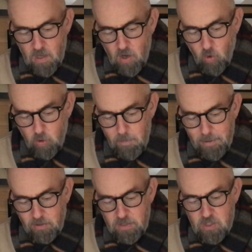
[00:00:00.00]
All the
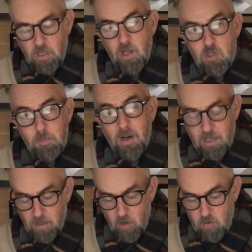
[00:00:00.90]
buildings close by had
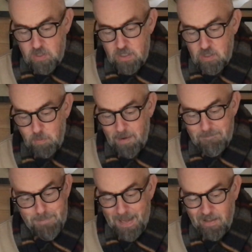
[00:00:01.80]
long since been
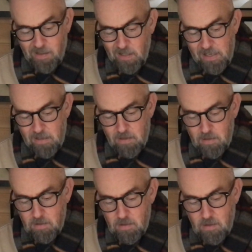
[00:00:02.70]
picked clean.
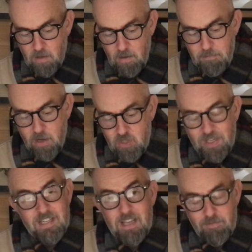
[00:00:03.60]
Most
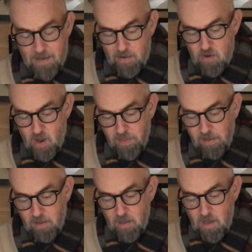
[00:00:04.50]
days they found
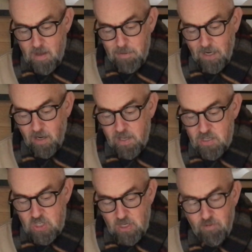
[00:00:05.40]
nothing, but a lucky
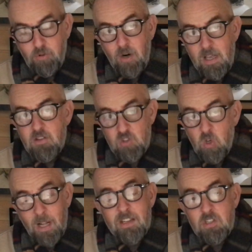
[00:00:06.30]
discovery could
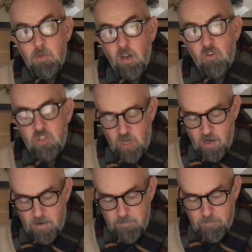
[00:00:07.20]
last them a long
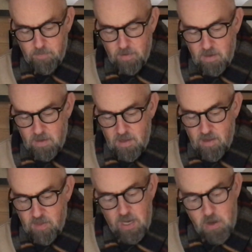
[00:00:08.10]
time.
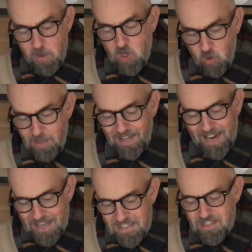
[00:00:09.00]
They knew it couldn't
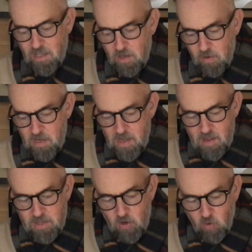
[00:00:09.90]
last though.
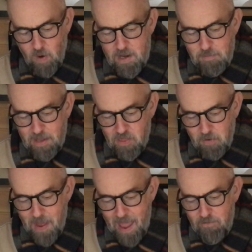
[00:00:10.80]
They'd already been
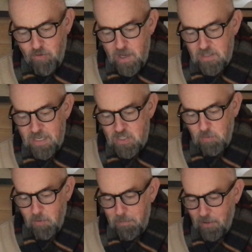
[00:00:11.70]
through every
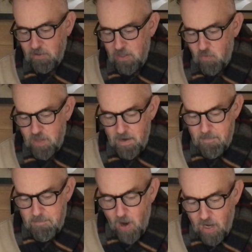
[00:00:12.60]
accessible building within a
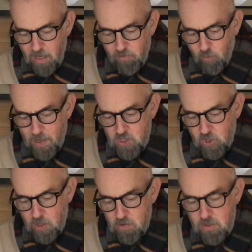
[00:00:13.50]
mile of
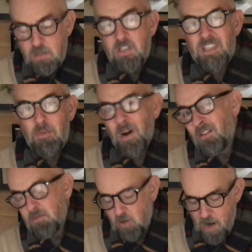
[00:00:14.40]
Waitrose, except
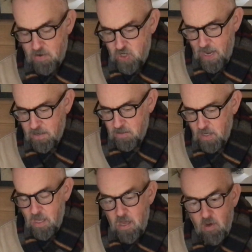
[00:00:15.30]
round Crouch End,
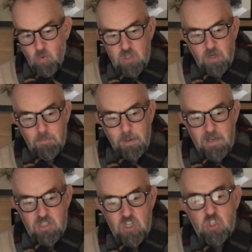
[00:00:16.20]
which had been
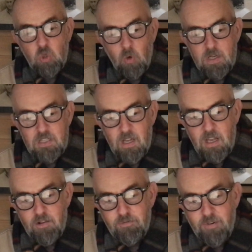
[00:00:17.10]
destroyed in
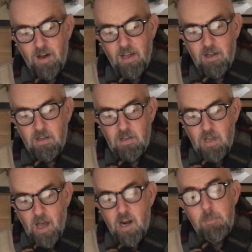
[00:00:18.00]
a fire,
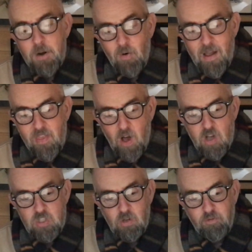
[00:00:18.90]
and up and around the
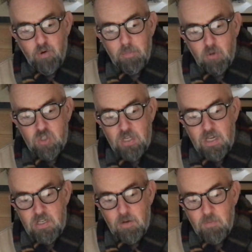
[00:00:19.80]
Arsenal football
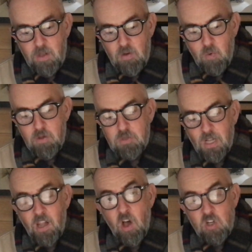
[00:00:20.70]
stadium, where there was a
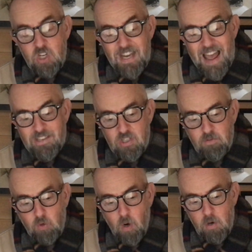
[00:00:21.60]
large nest
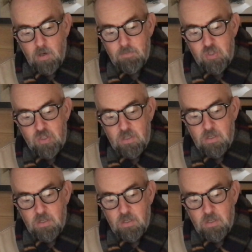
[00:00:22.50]
of grown-ups.